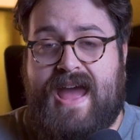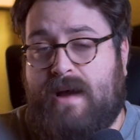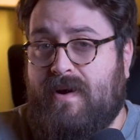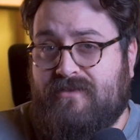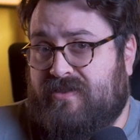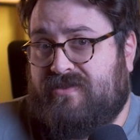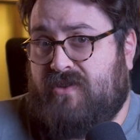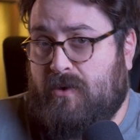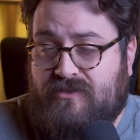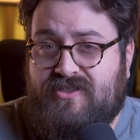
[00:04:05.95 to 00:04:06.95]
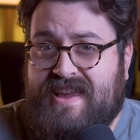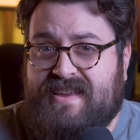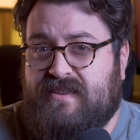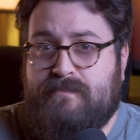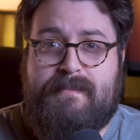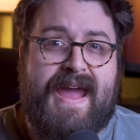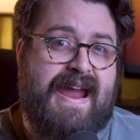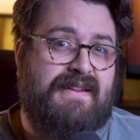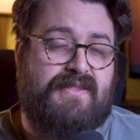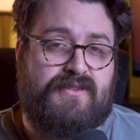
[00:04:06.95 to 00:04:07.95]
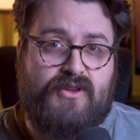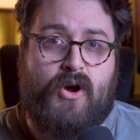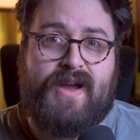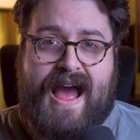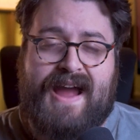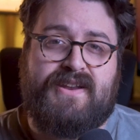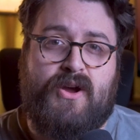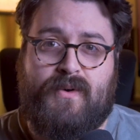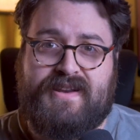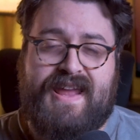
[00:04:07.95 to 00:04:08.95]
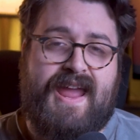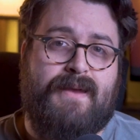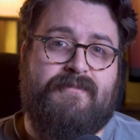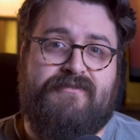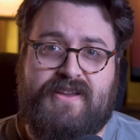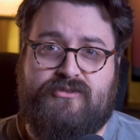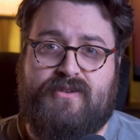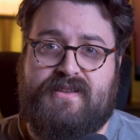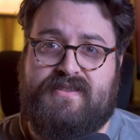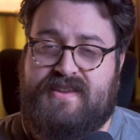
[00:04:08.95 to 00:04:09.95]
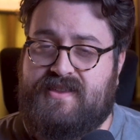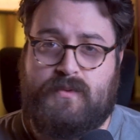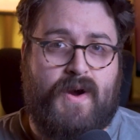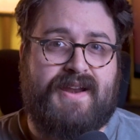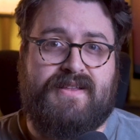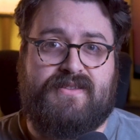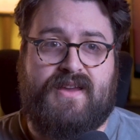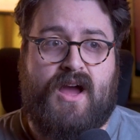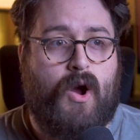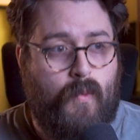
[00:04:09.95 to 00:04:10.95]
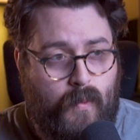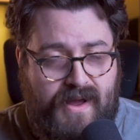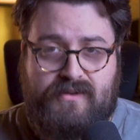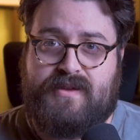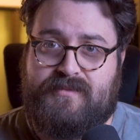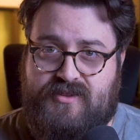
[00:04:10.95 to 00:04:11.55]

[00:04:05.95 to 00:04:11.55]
However, those things made the song I Know a Name featuring CeCe Winans a welcome